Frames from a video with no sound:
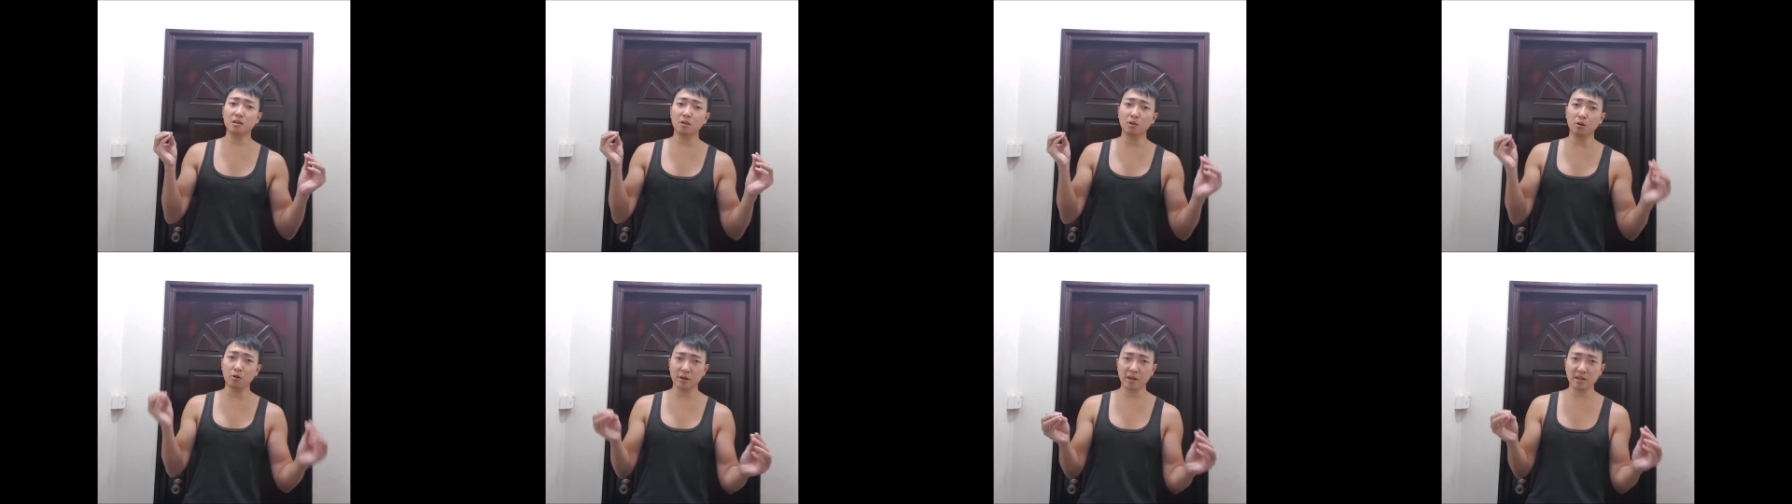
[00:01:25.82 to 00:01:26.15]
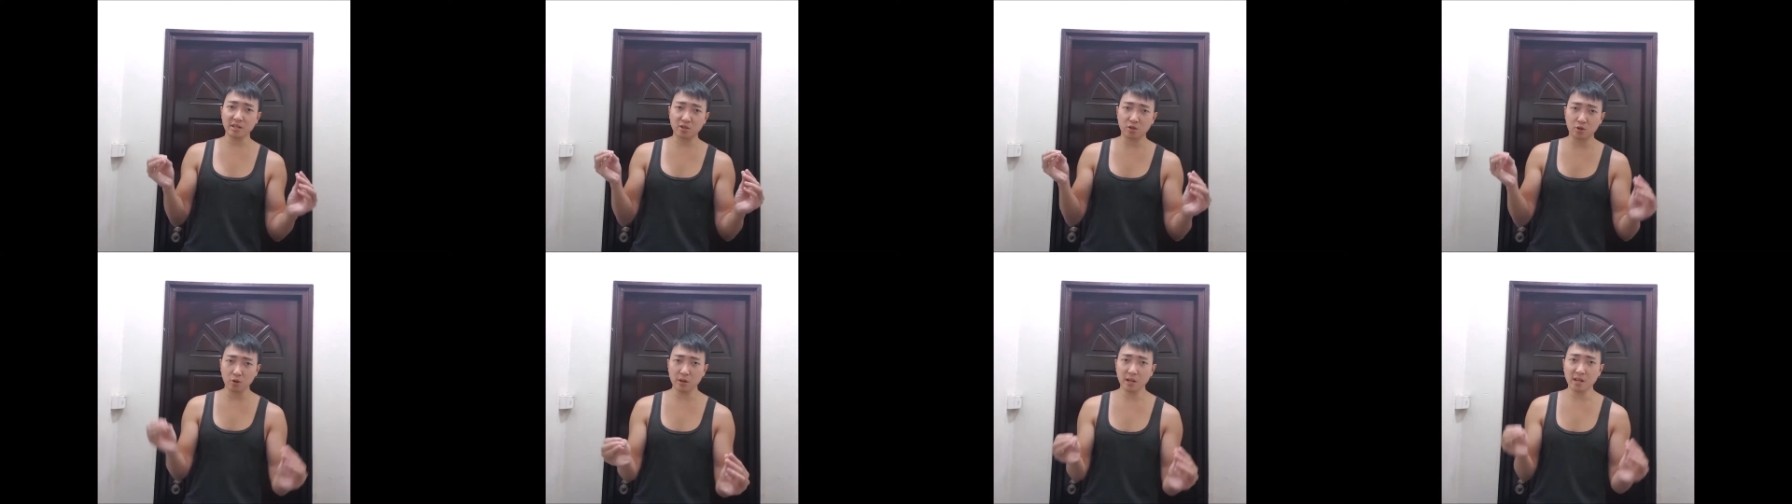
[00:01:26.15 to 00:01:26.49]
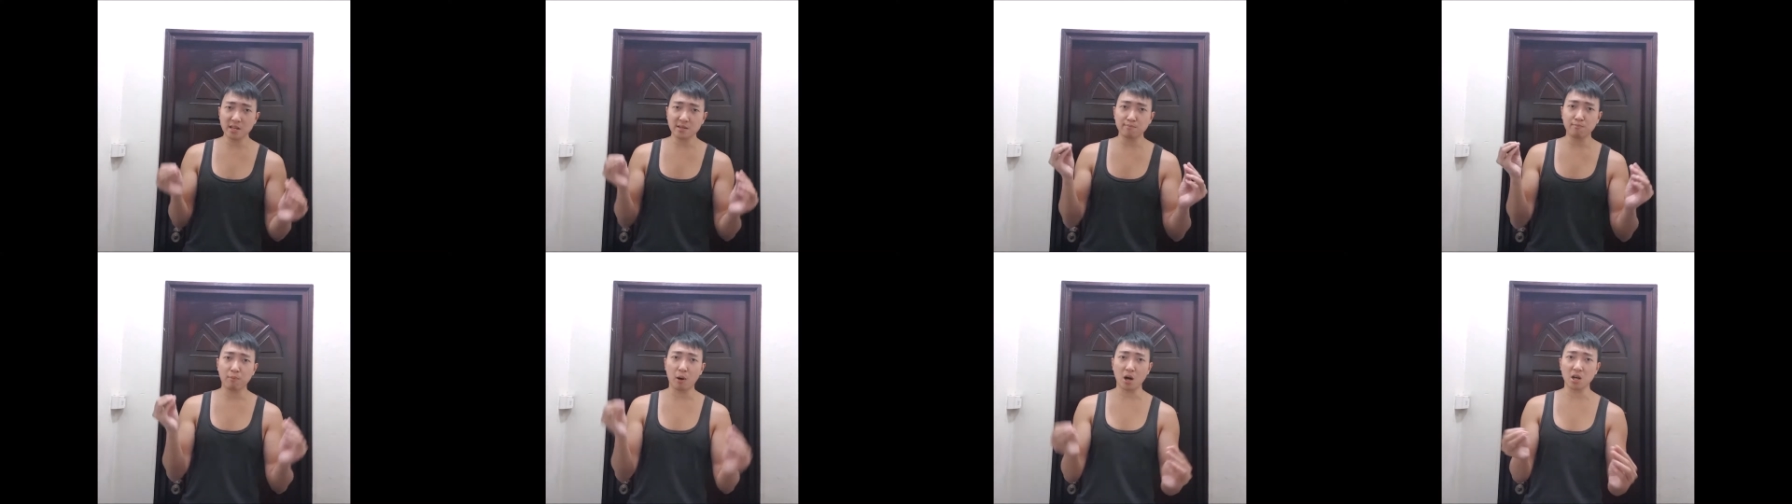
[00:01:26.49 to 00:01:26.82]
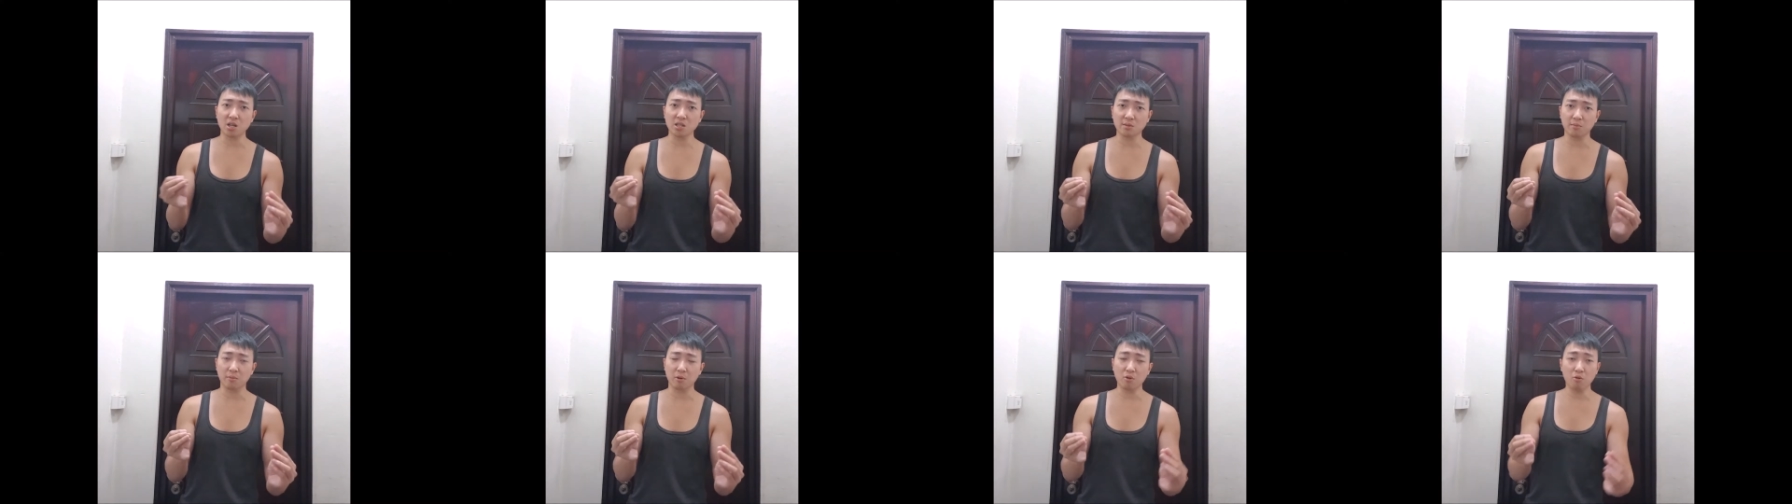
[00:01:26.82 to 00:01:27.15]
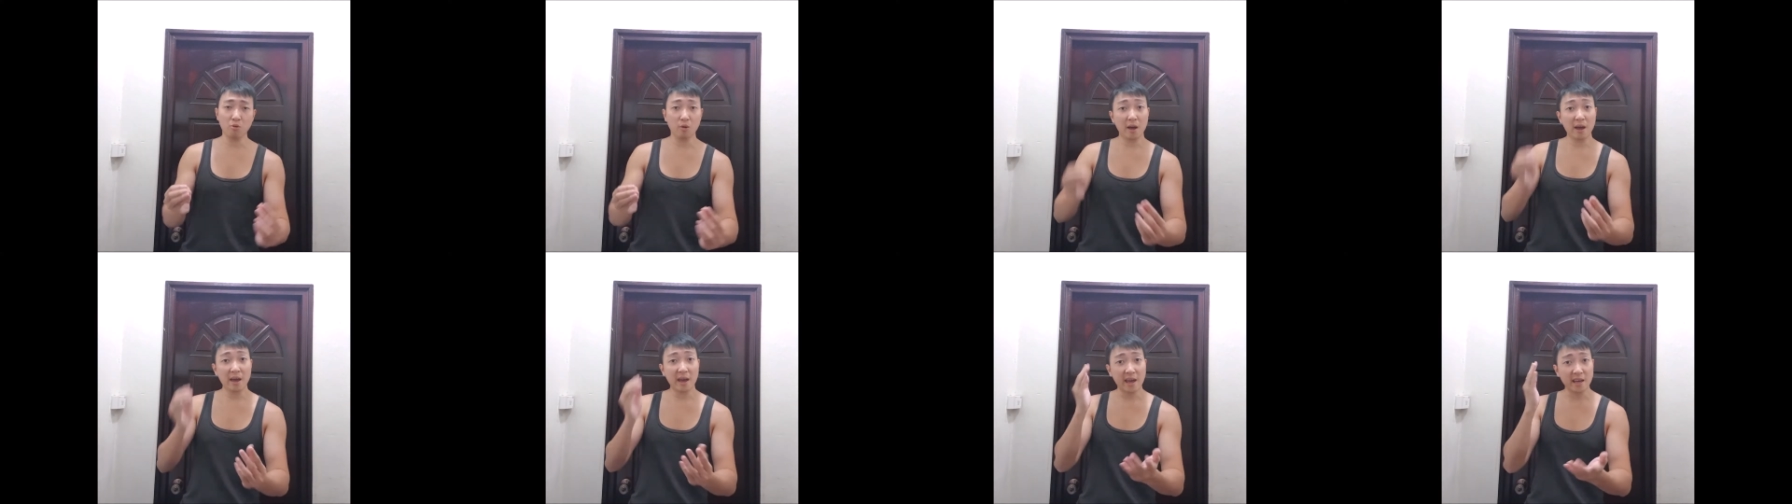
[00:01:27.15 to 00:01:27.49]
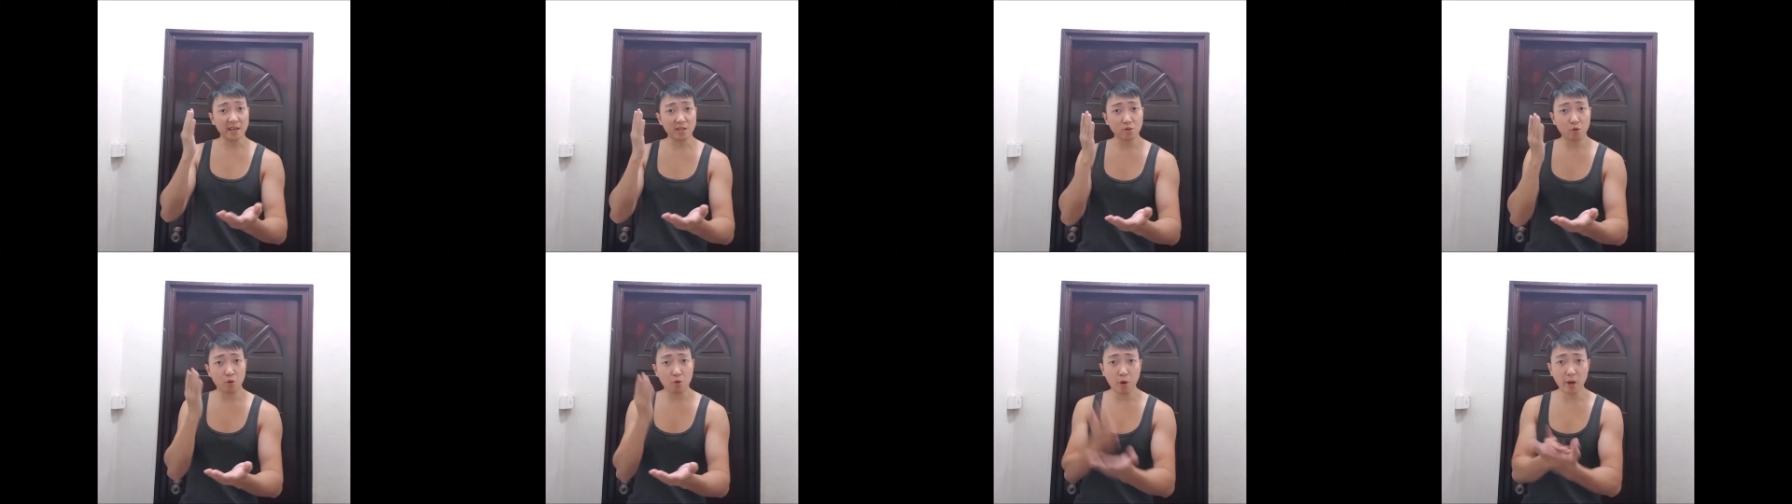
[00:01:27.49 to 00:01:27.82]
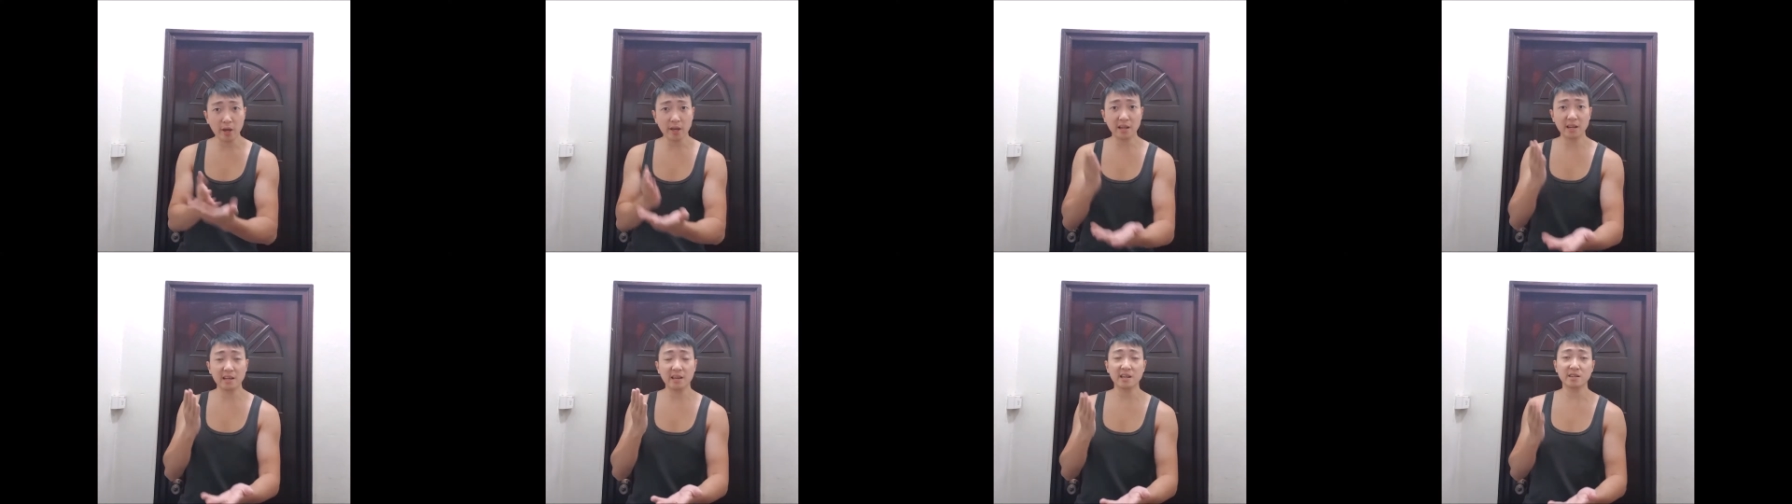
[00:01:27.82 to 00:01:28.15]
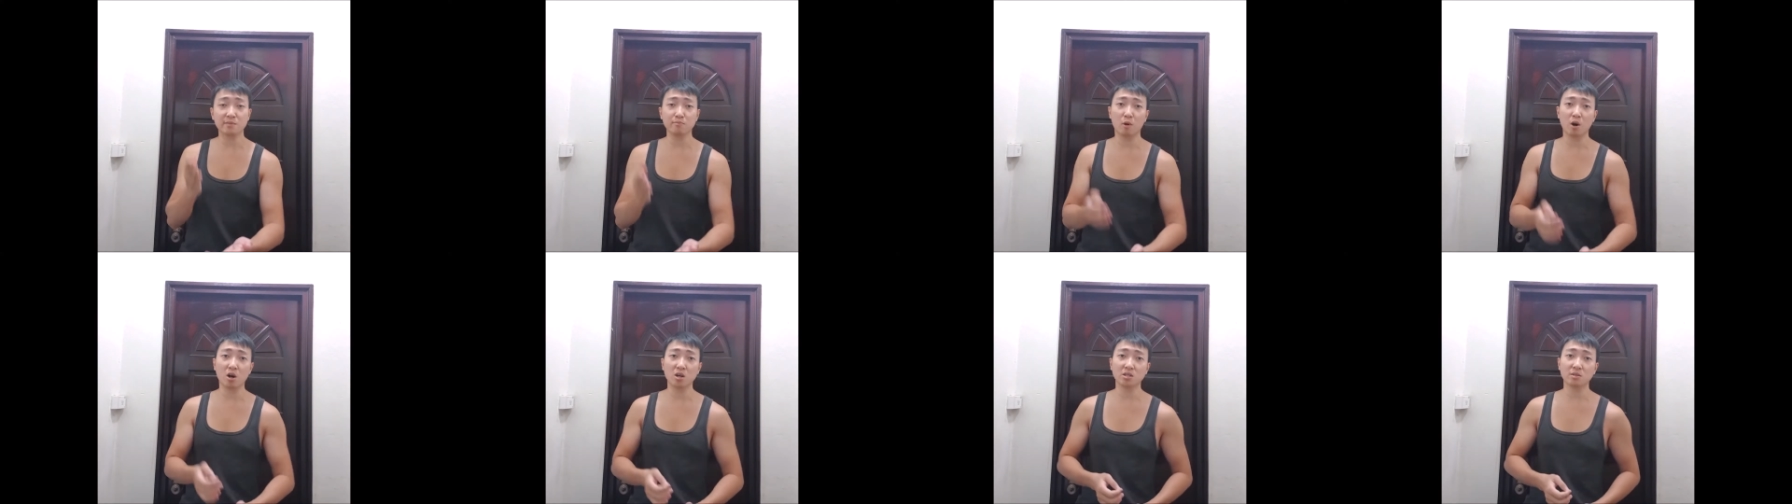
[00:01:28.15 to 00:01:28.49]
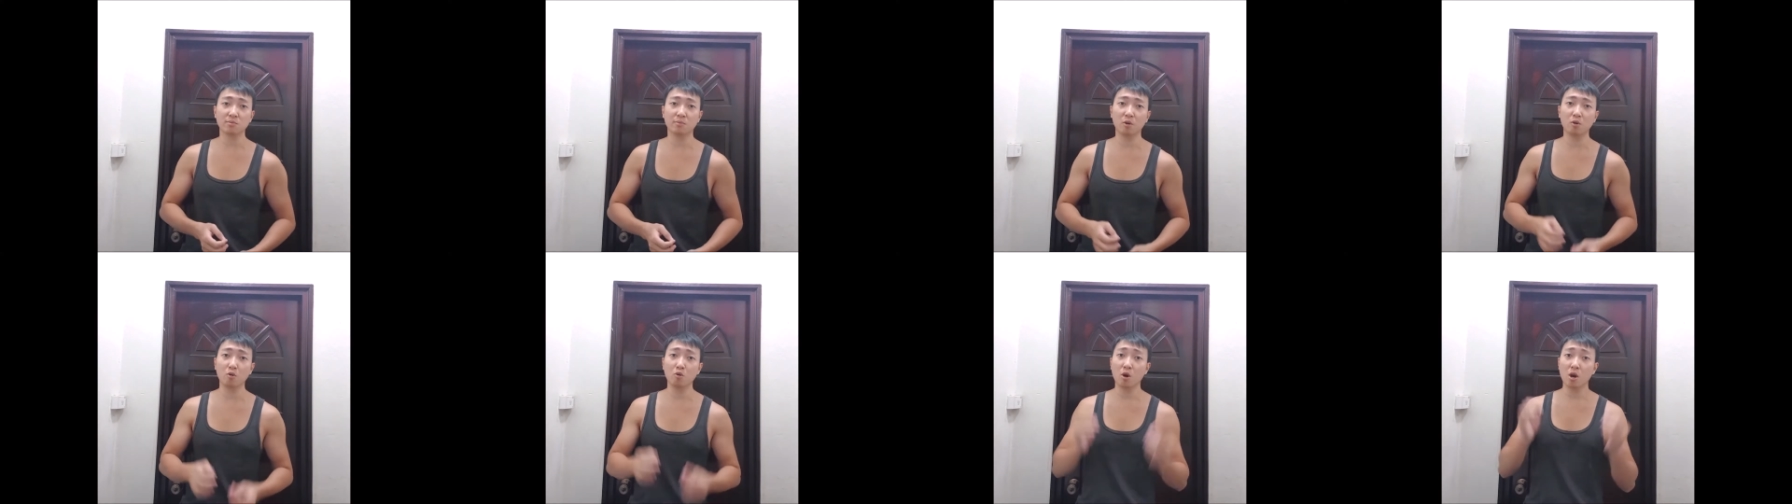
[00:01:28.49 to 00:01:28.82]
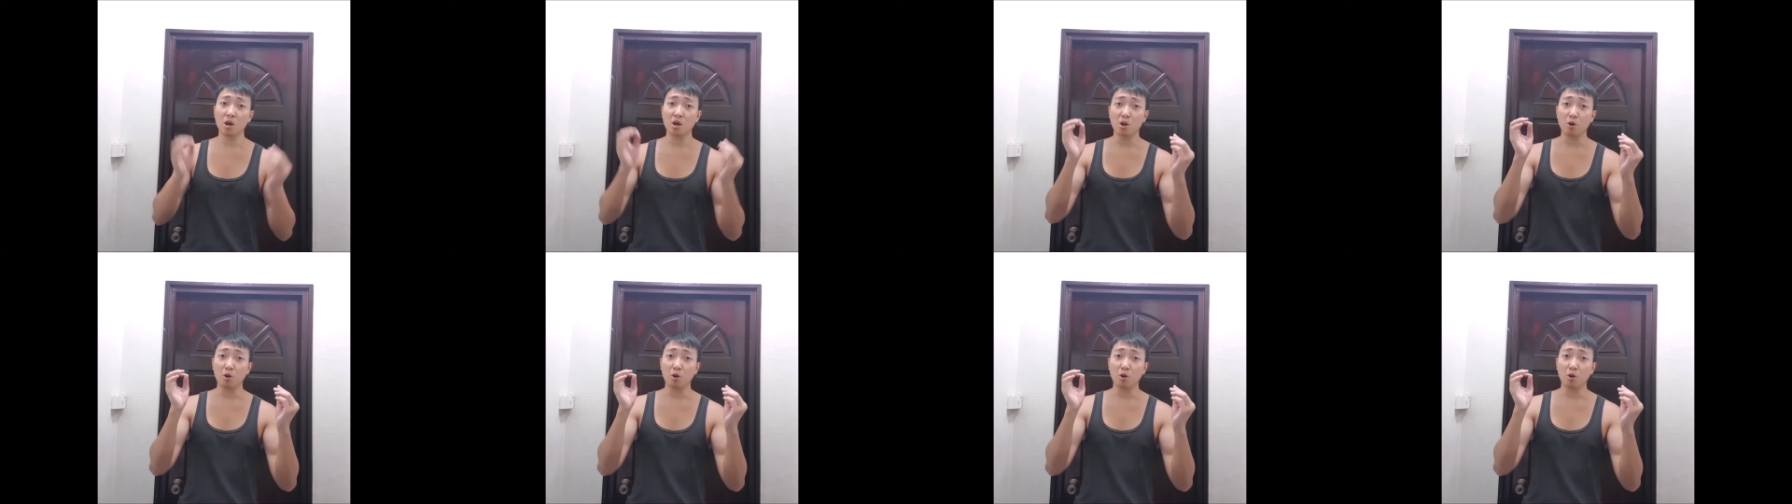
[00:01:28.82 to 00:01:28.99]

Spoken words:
look as good as possible, as quickly as possible,